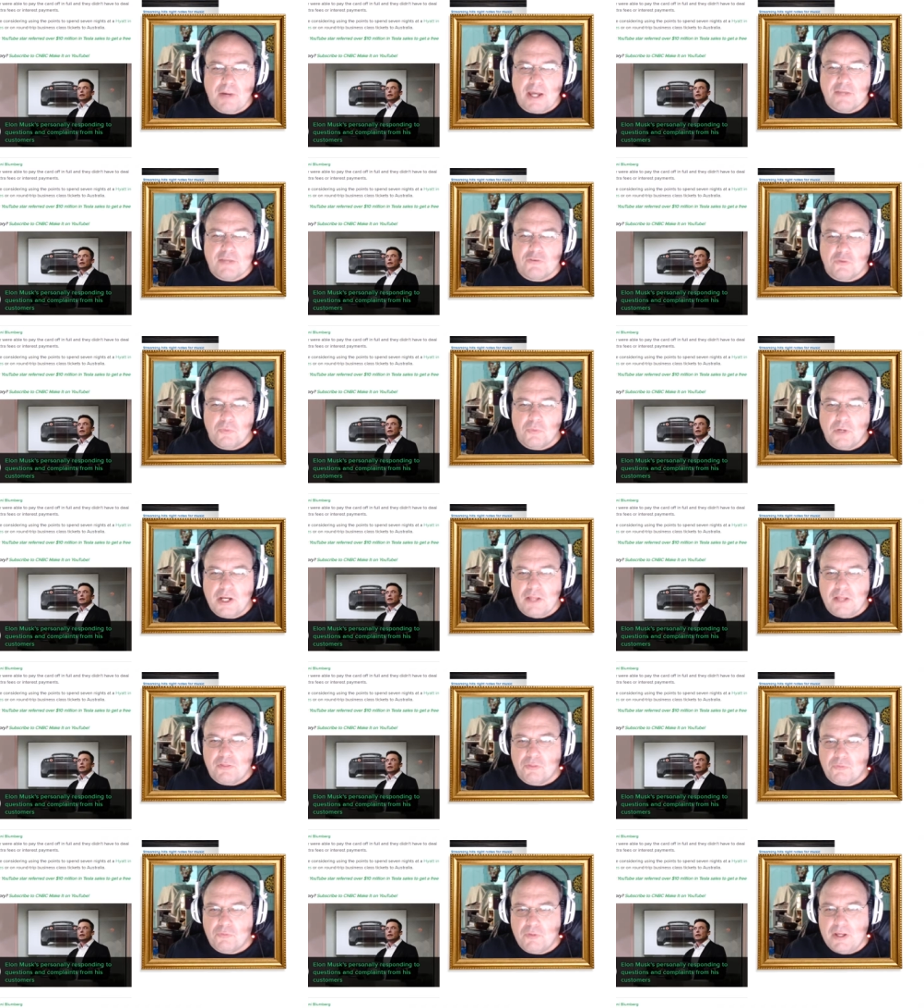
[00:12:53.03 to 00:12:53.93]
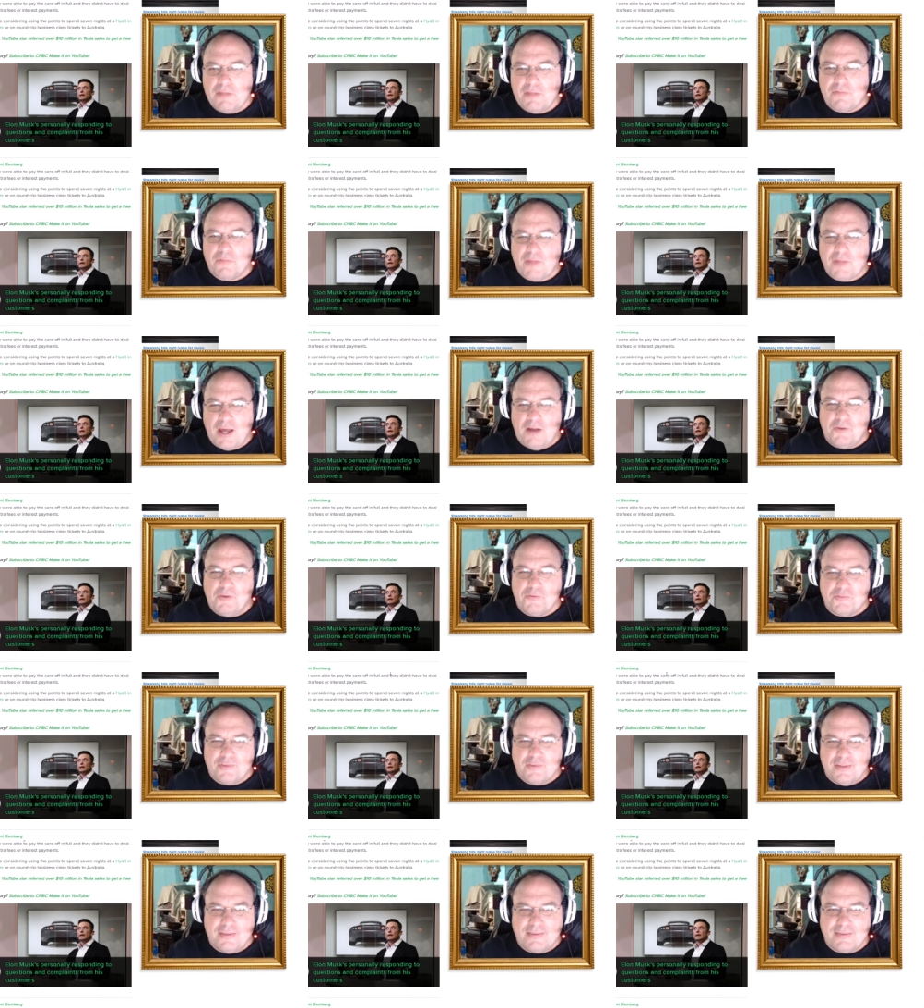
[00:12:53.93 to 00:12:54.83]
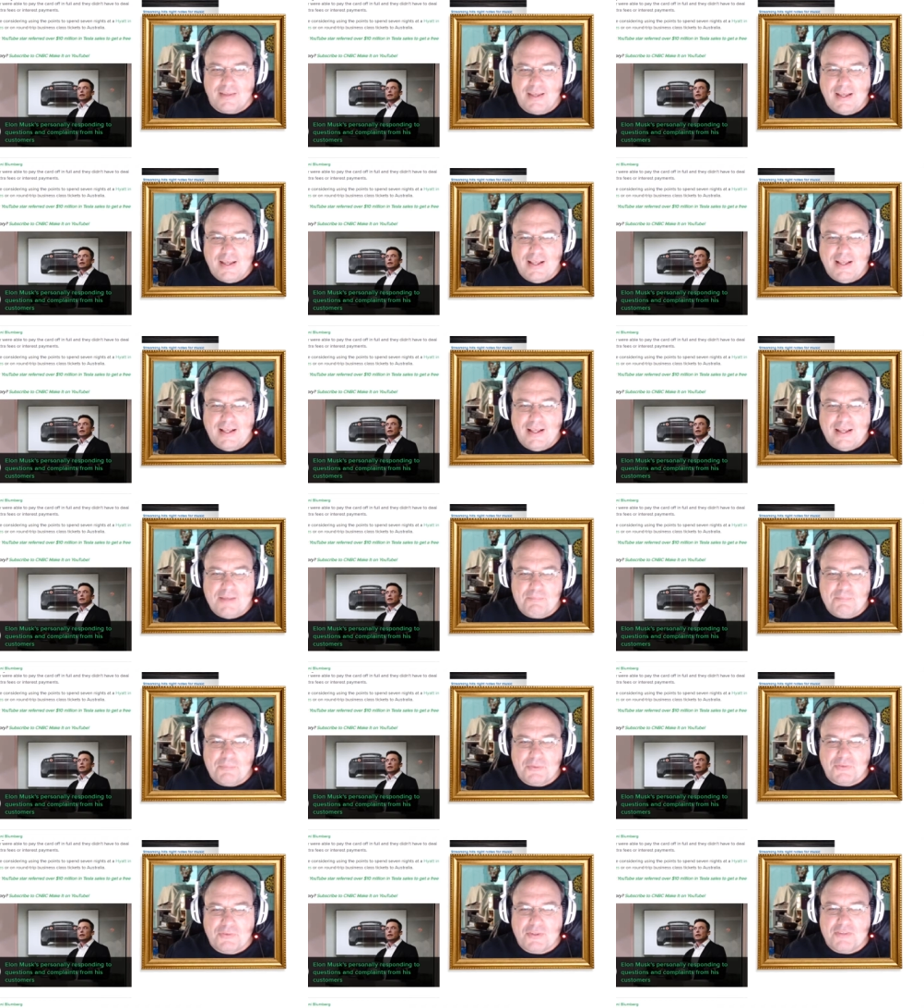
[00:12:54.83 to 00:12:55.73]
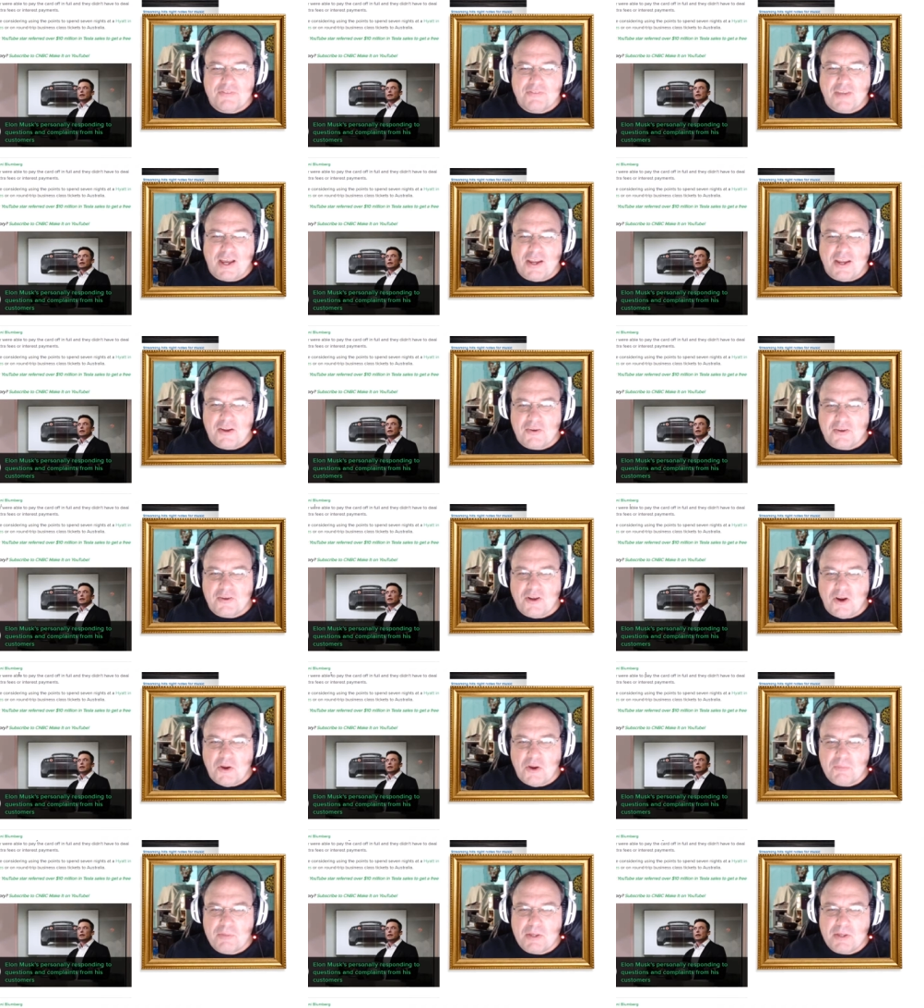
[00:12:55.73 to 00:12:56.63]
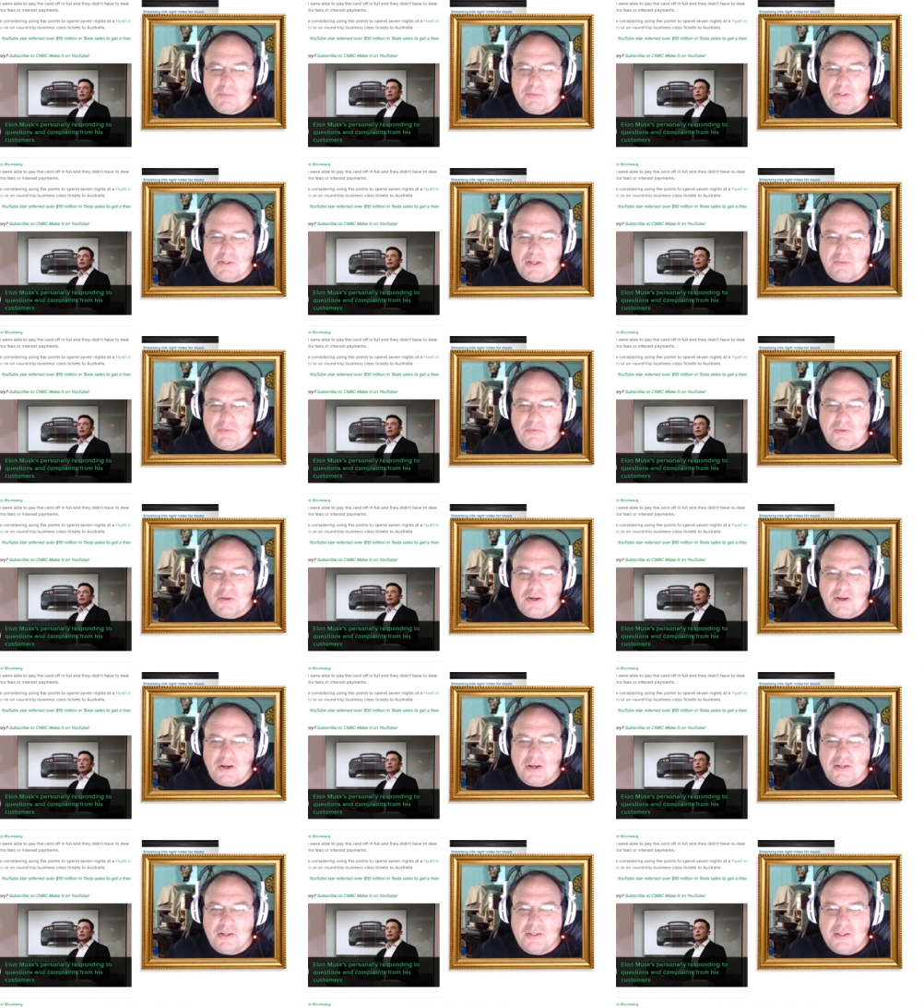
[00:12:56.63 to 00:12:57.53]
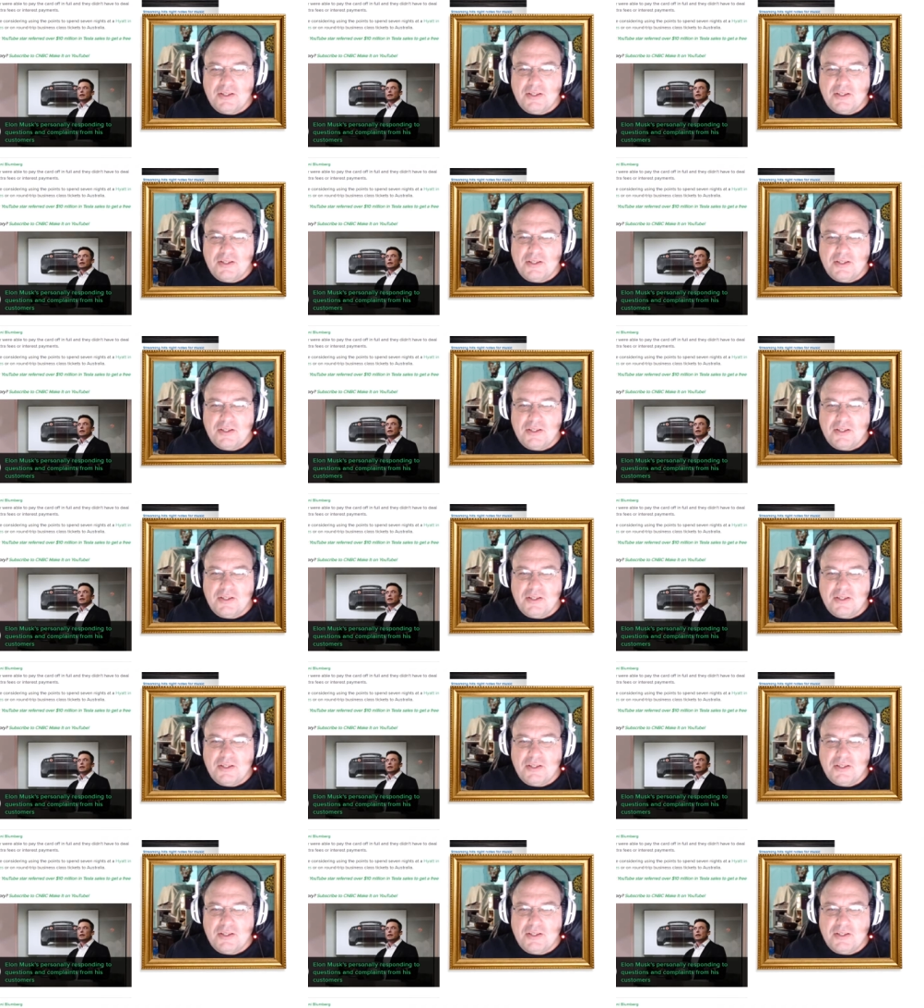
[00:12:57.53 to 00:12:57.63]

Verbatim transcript: twenty-three thousand. Put the entire car payment on the card.